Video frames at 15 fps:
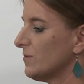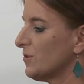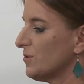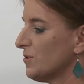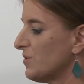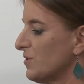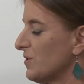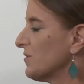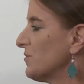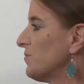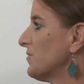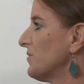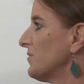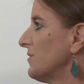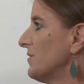social
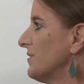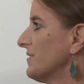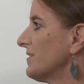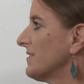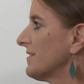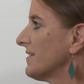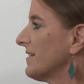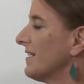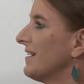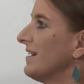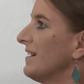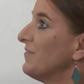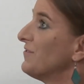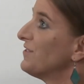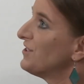entrepreneurs
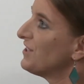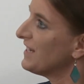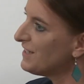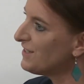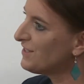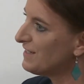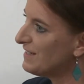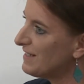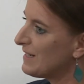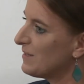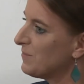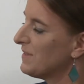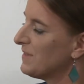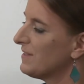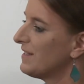have changed a
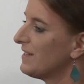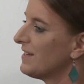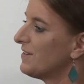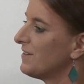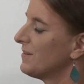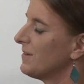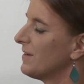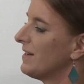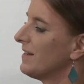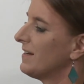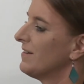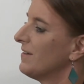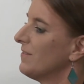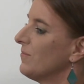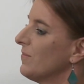little bit. They're
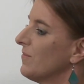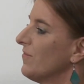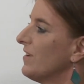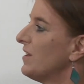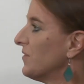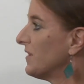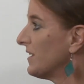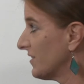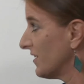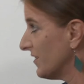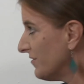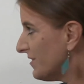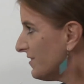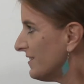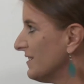very
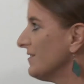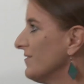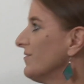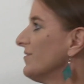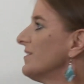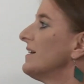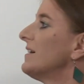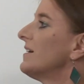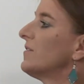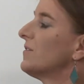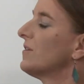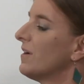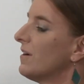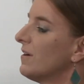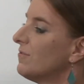innovative.
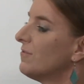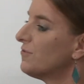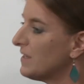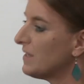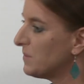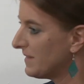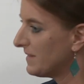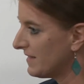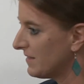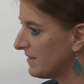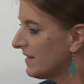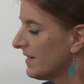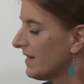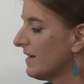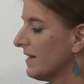They're
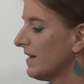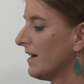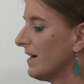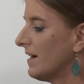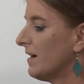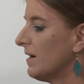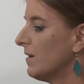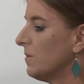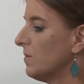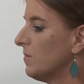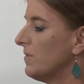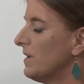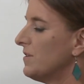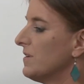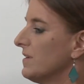frequently
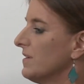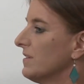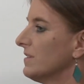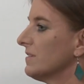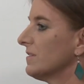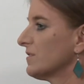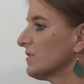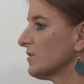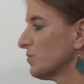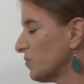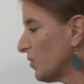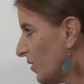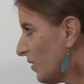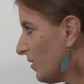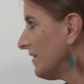very
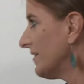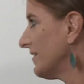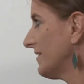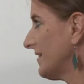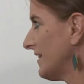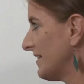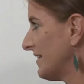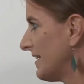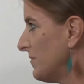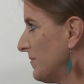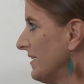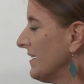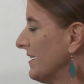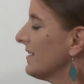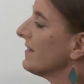small and
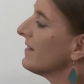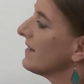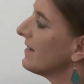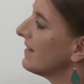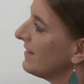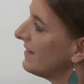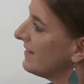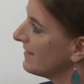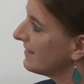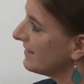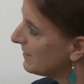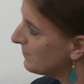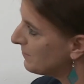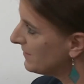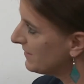dynamic
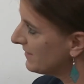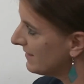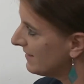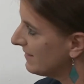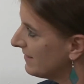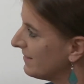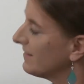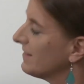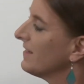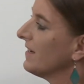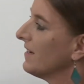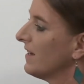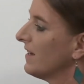companies.